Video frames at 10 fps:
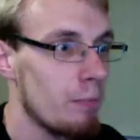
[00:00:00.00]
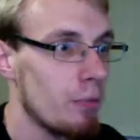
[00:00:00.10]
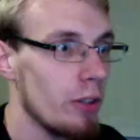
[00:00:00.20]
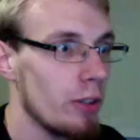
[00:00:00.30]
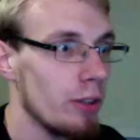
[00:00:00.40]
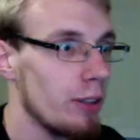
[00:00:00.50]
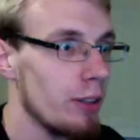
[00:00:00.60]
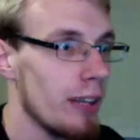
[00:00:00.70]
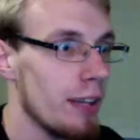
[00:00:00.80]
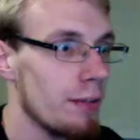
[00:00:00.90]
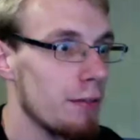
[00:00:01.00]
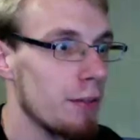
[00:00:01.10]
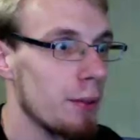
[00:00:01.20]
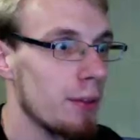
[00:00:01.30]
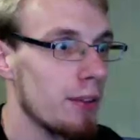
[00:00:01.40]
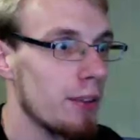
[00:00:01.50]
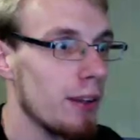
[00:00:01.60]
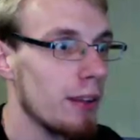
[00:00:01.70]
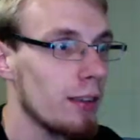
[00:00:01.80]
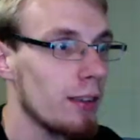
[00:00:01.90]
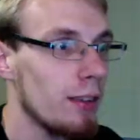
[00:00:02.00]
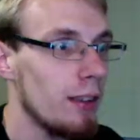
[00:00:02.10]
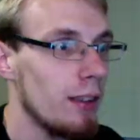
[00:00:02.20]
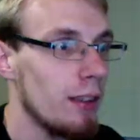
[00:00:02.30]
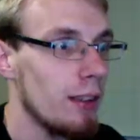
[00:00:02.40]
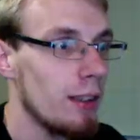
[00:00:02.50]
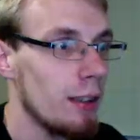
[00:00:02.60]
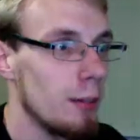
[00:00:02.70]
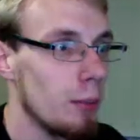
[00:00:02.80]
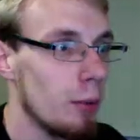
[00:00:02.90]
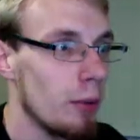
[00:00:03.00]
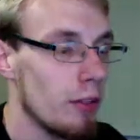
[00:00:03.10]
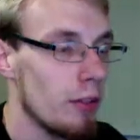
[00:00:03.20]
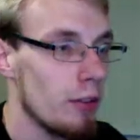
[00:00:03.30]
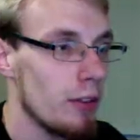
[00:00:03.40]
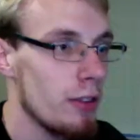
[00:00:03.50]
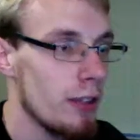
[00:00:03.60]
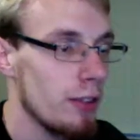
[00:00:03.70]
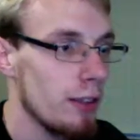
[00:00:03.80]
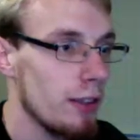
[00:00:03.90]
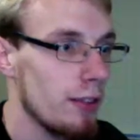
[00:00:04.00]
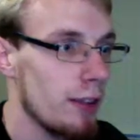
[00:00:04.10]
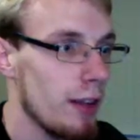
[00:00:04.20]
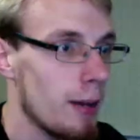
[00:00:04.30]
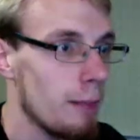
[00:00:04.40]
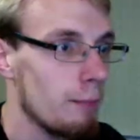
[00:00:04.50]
You can't focus on more than 3 things at a time.